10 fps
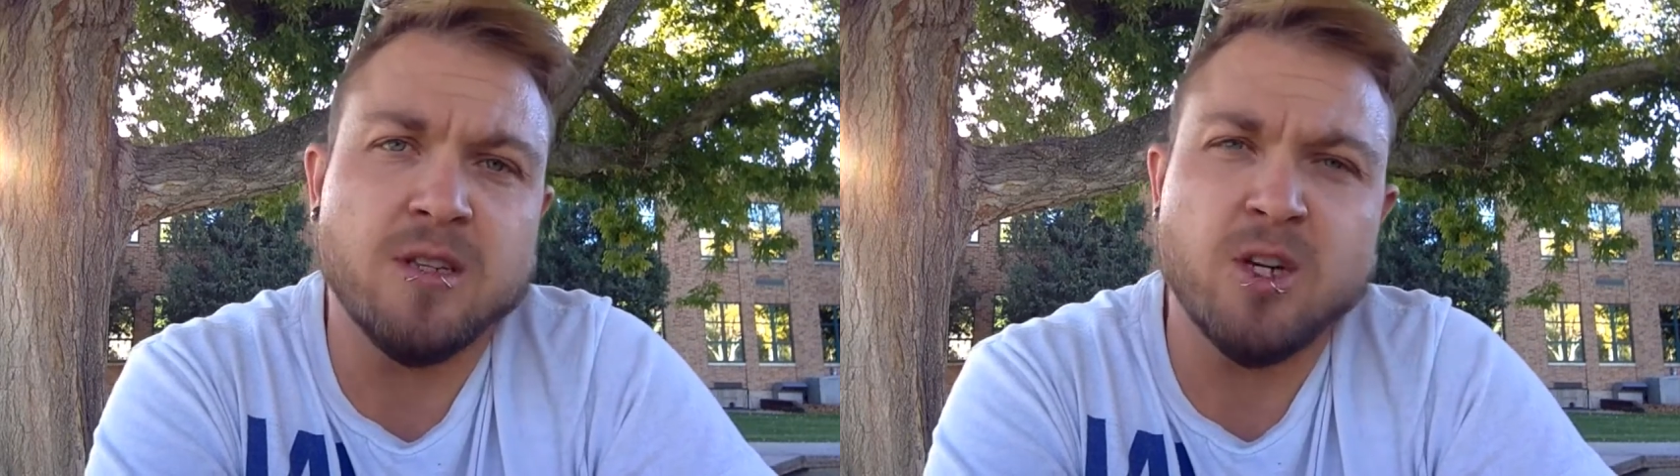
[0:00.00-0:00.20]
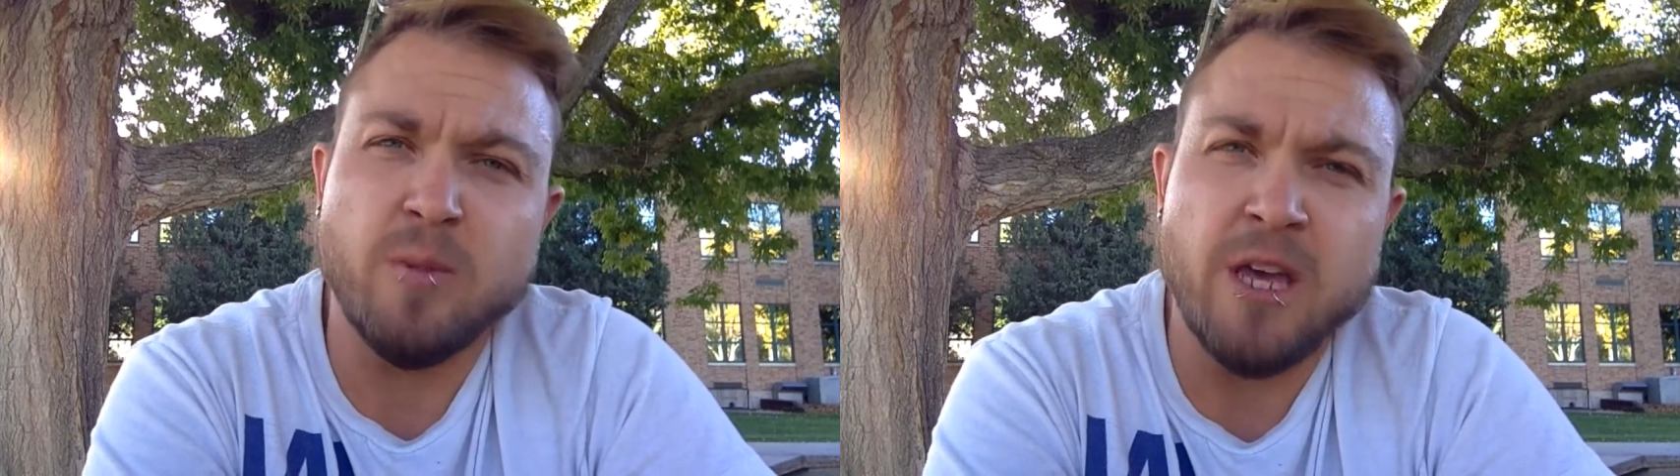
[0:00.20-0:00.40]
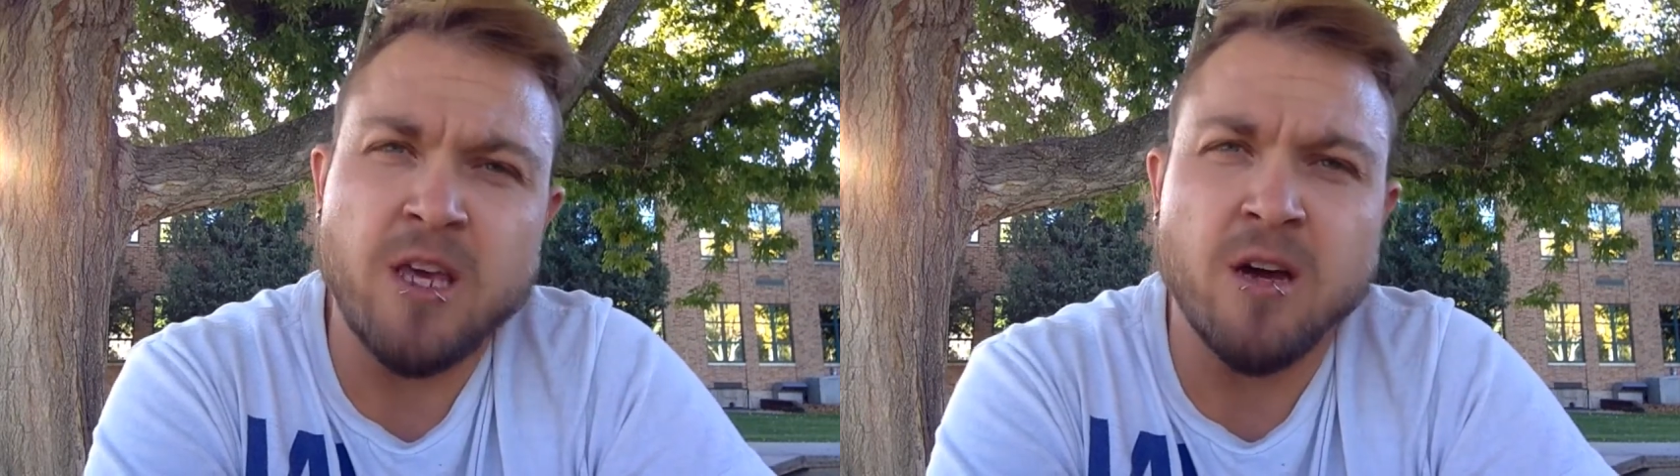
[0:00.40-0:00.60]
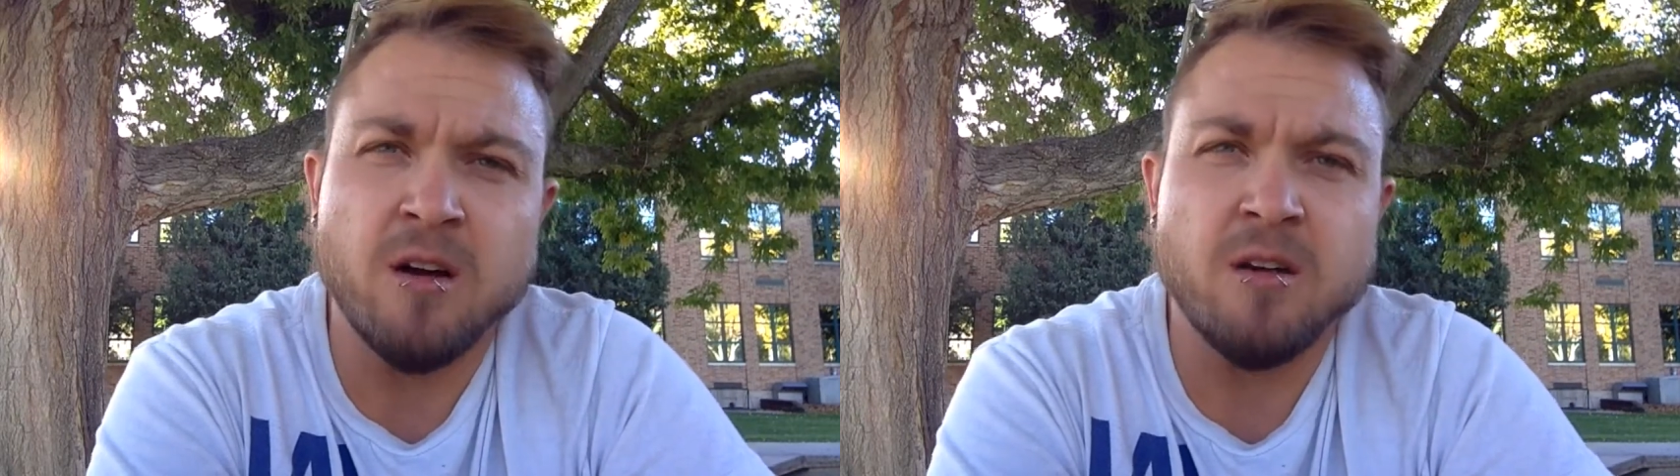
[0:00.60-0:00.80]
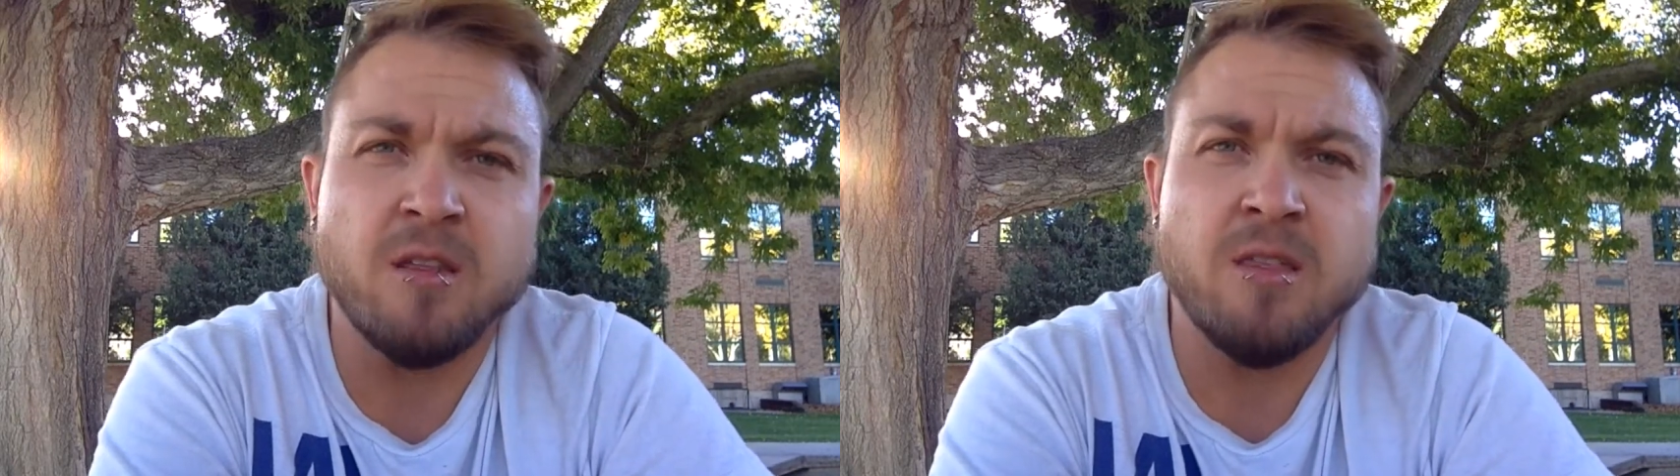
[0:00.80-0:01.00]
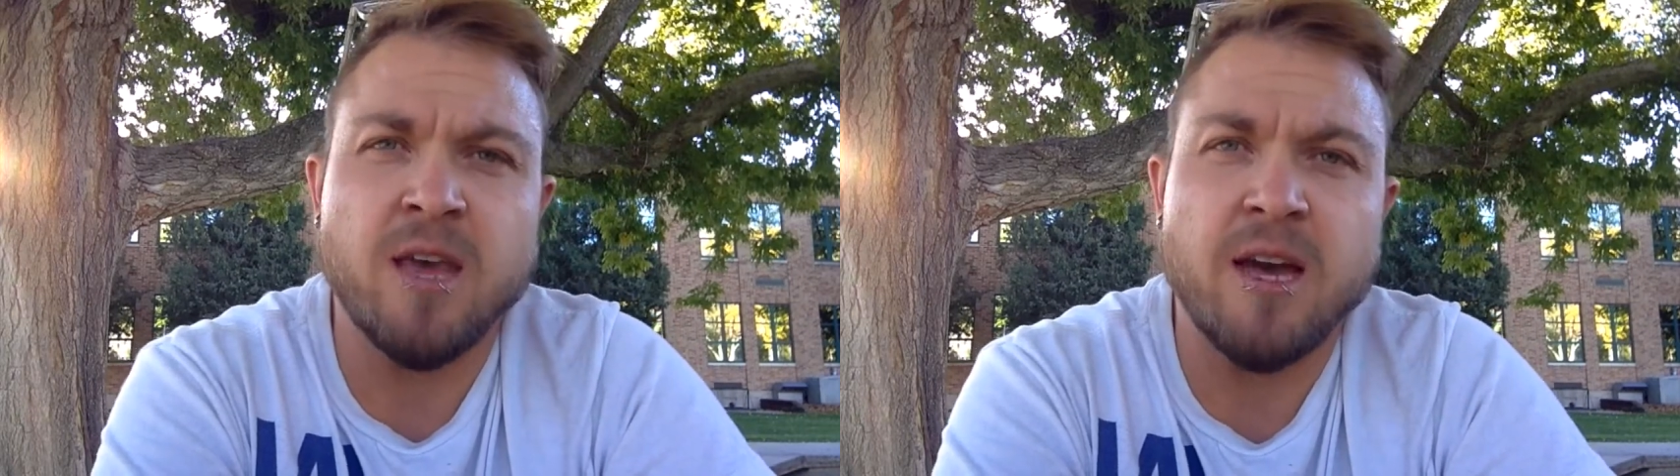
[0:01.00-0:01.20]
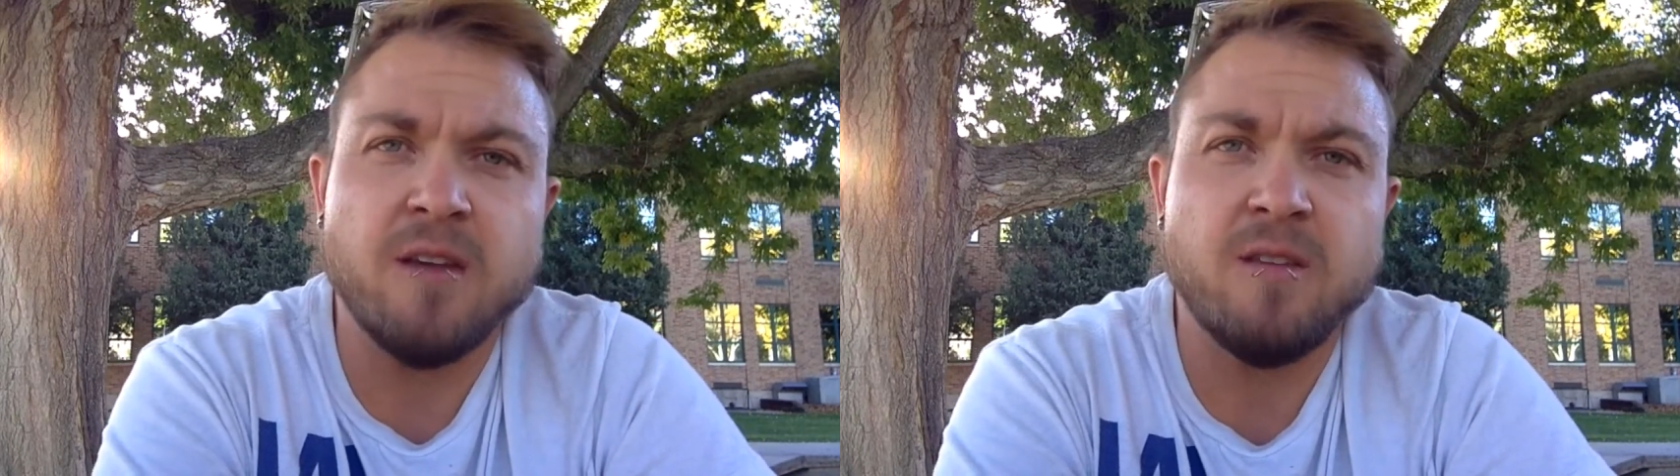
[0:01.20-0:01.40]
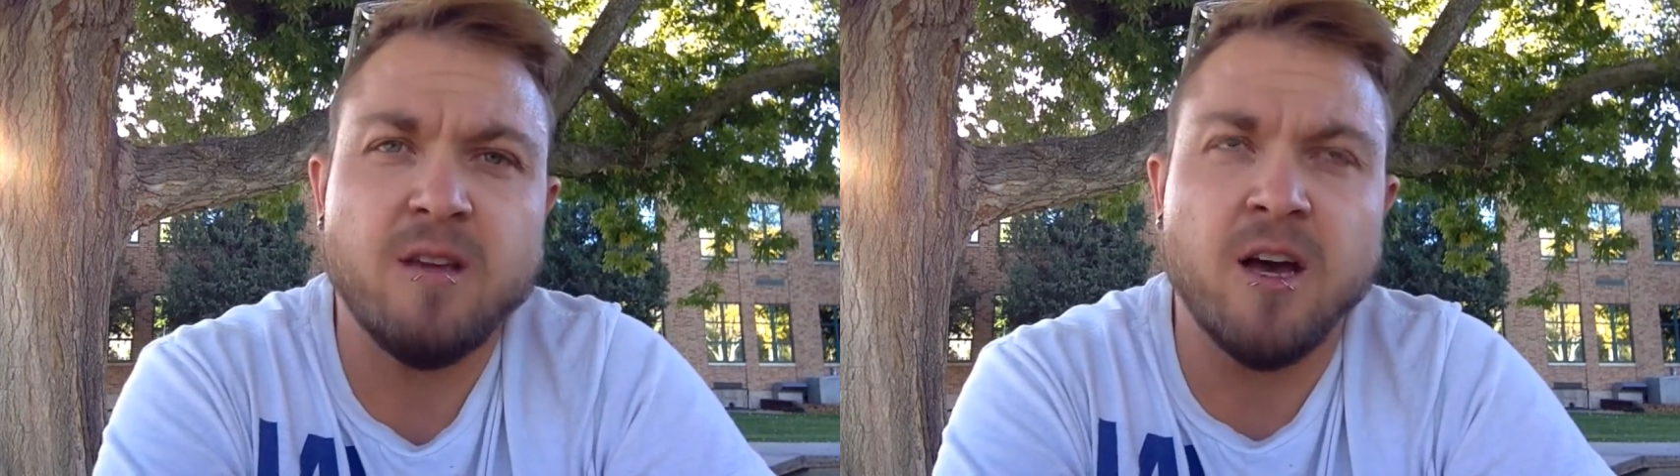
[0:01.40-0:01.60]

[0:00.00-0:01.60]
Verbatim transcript: a little bit younger than that,